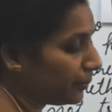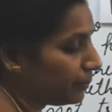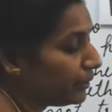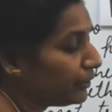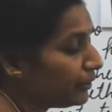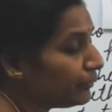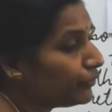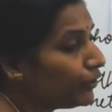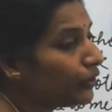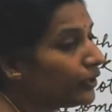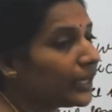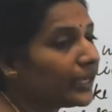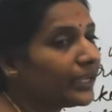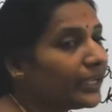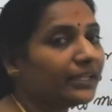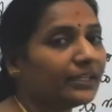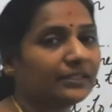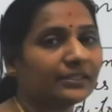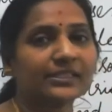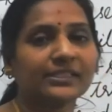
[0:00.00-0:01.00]
before
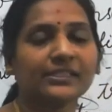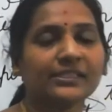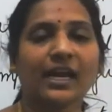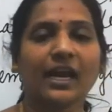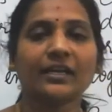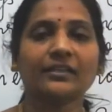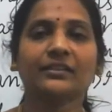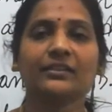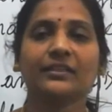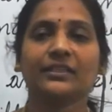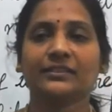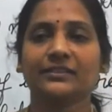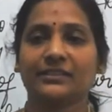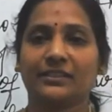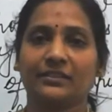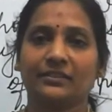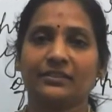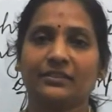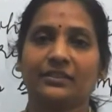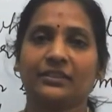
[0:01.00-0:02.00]
I start the
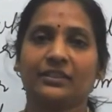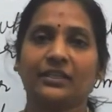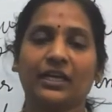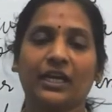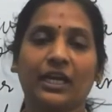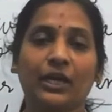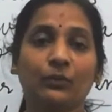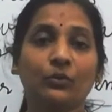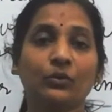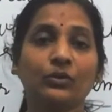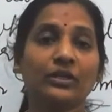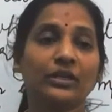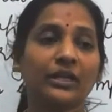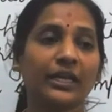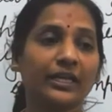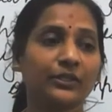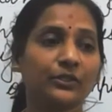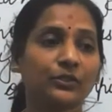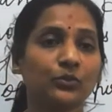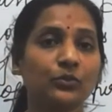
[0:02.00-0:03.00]
lesson, I would
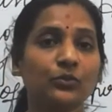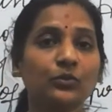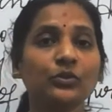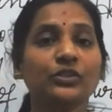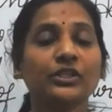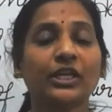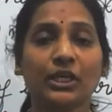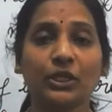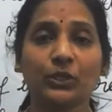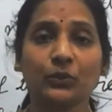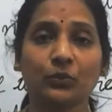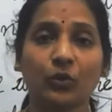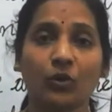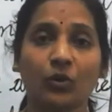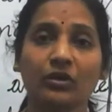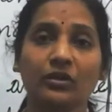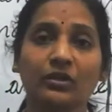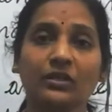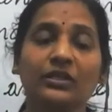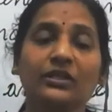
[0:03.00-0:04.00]
like to tell you
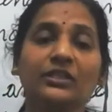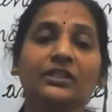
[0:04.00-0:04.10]
all.